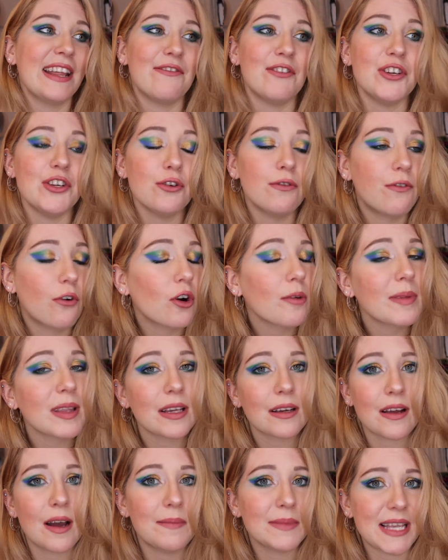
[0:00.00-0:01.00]
if a new
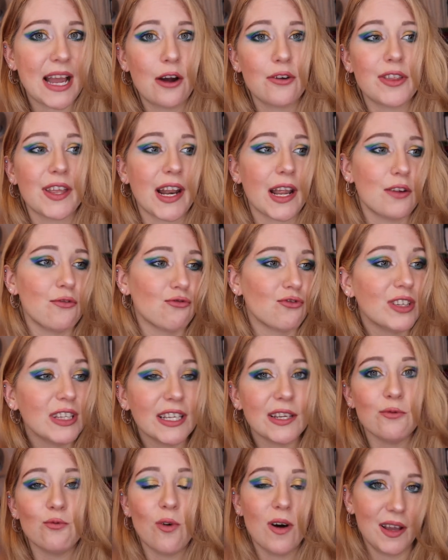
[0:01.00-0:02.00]
formula comes out that I
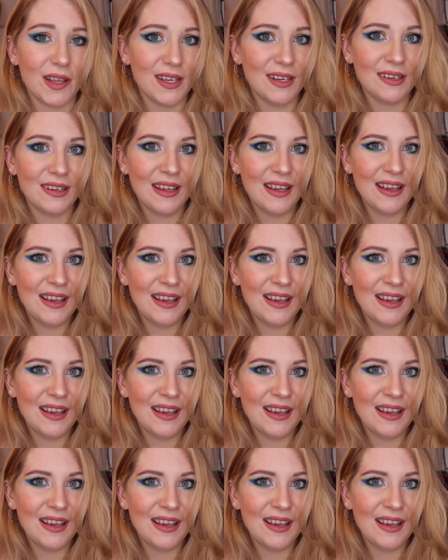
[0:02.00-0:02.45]
really want